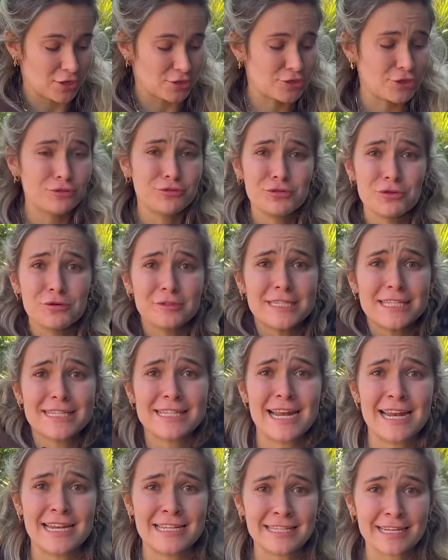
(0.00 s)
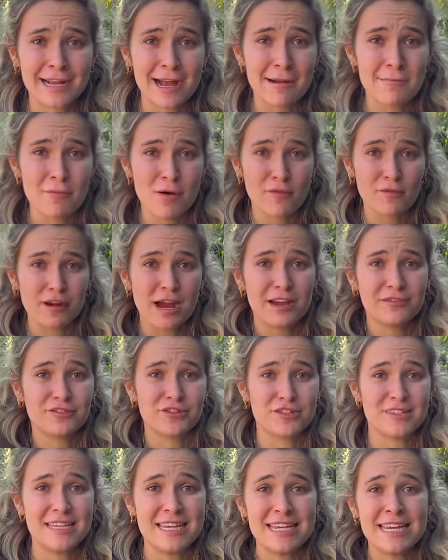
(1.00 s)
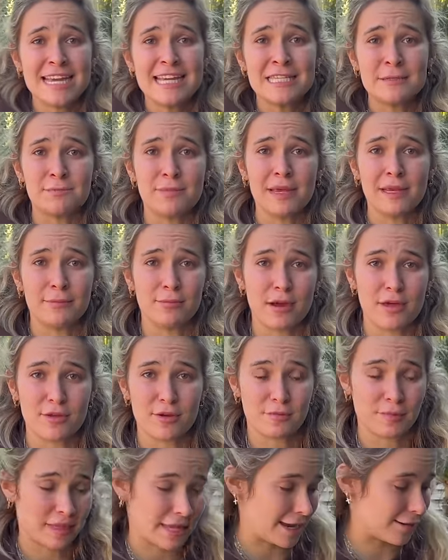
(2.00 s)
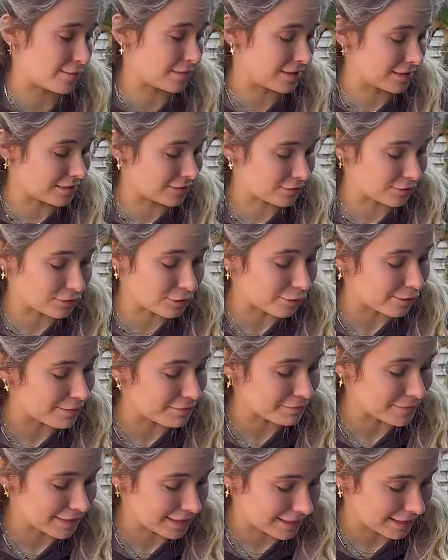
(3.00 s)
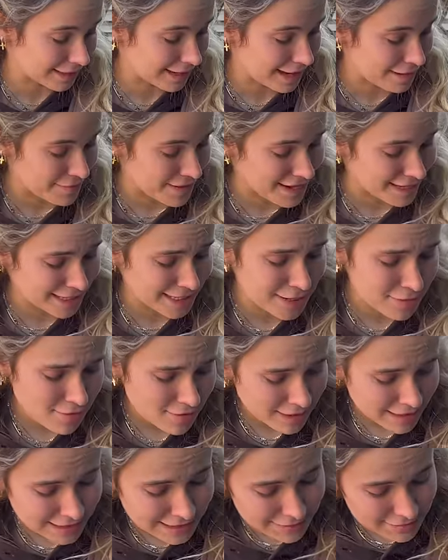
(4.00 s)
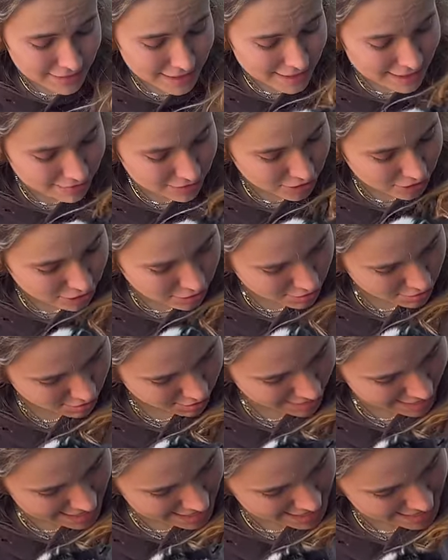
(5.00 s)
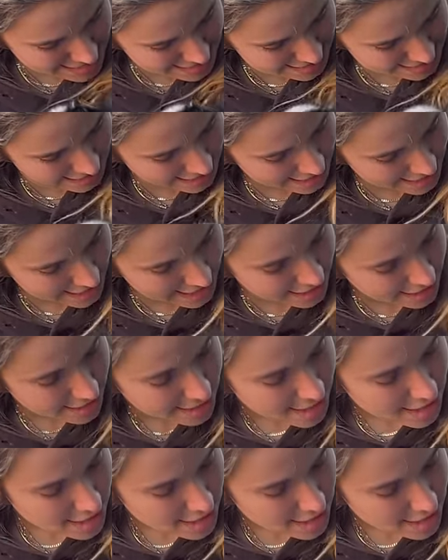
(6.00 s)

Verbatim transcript: So Duke decided to come over after seeing his big brother playing with the little girl and meeting him. And he wanted to meet him too. What is he?